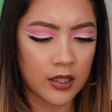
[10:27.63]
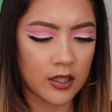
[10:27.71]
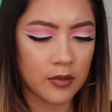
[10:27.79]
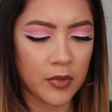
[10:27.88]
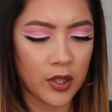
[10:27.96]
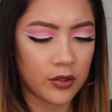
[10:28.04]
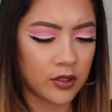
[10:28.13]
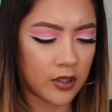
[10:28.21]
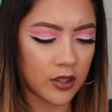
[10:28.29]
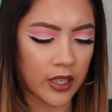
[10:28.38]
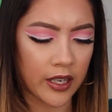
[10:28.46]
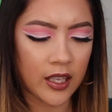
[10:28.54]
smelled
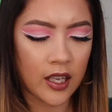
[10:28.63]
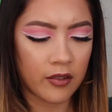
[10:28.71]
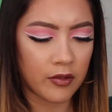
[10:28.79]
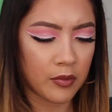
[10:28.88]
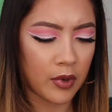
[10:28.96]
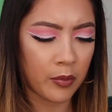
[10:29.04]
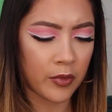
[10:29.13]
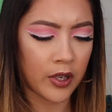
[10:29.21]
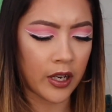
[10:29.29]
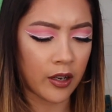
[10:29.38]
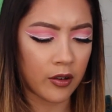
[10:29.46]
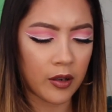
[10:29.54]
good. I can't remember
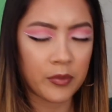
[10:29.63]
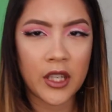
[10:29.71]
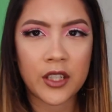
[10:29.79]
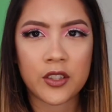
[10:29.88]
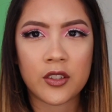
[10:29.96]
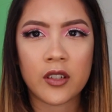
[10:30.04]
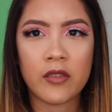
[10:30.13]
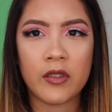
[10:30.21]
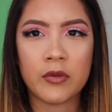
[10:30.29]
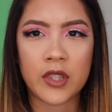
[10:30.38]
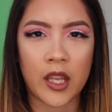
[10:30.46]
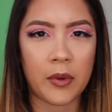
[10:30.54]
now. I'm not sure if
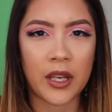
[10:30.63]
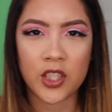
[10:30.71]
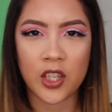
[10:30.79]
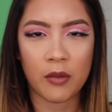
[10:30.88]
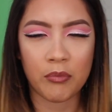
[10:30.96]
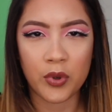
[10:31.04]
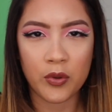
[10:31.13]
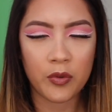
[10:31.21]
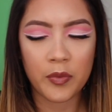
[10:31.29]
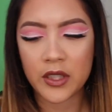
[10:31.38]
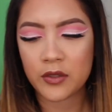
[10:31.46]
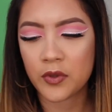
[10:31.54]
it was like my
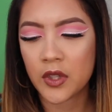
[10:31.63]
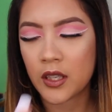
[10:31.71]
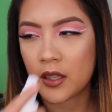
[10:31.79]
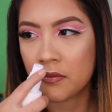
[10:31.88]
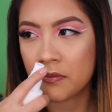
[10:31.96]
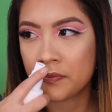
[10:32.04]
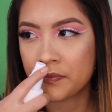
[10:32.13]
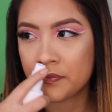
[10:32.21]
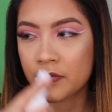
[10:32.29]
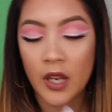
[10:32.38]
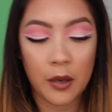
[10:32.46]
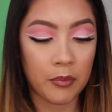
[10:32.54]
shampoo mixed with it,
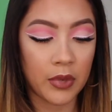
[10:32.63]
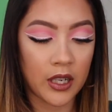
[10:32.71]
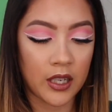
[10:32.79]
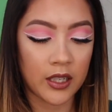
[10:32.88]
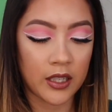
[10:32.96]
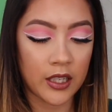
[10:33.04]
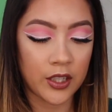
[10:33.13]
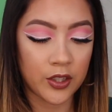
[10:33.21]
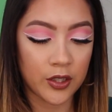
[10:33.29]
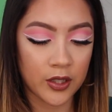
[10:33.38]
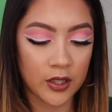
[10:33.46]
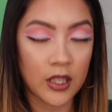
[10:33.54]
but it
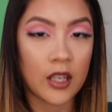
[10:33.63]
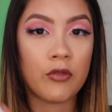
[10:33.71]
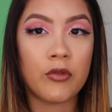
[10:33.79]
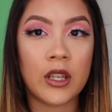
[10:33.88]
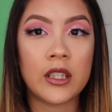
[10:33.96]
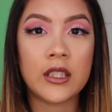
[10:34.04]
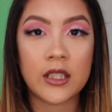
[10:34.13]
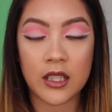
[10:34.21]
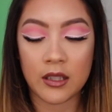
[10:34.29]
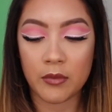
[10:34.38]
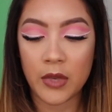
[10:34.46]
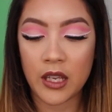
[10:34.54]
really
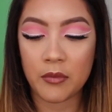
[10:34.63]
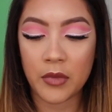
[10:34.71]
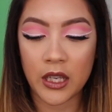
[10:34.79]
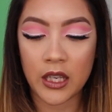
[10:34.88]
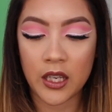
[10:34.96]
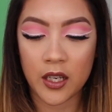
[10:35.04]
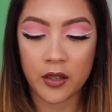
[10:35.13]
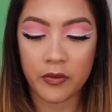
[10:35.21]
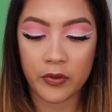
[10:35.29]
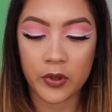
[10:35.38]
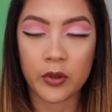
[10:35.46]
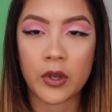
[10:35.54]
did make my hair
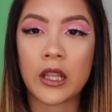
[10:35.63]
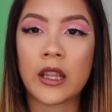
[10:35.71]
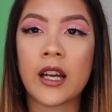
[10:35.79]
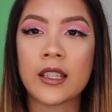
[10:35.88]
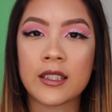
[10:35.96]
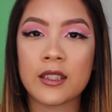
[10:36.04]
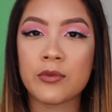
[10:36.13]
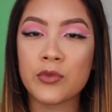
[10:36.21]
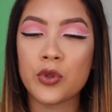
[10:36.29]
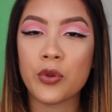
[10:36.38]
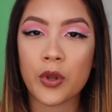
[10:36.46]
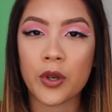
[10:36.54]
feel a lot
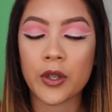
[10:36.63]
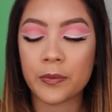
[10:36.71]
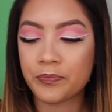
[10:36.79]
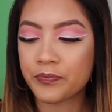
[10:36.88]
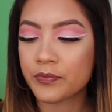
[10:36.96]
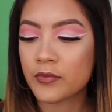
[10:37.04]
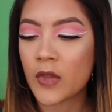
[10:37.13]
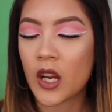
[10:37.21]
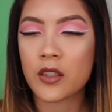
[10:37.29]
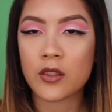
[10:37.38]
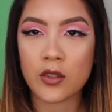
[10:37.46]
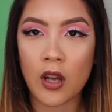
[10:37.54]
smoother,
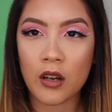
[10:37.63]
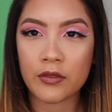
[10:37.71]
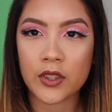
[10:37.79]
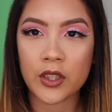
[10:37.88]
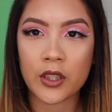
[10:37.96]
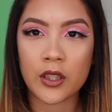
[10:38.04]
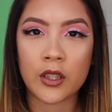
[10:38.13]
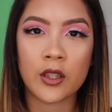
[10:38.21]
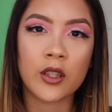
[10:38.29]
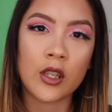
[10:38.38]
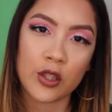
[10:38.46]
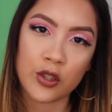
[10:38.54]
softer.
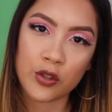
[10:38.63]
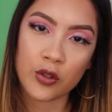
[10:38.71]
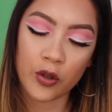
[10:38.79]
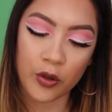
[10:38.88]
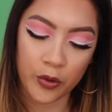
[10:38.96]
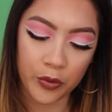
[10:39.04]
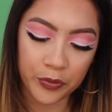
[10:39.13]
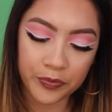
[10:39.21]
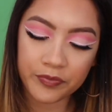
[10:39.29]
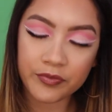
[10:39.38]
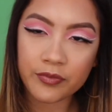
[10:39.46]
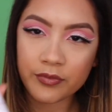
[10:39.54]
So
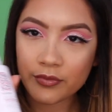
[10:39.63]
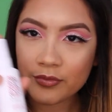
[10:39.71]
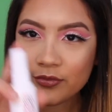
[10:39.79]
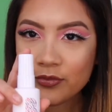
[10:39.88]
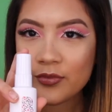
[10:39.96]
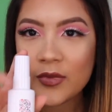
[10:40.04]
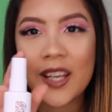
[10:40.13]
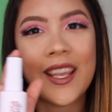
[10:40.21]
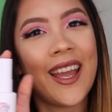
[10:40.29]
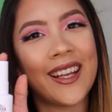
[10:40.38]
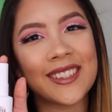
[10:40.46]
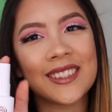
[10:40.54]
yeah,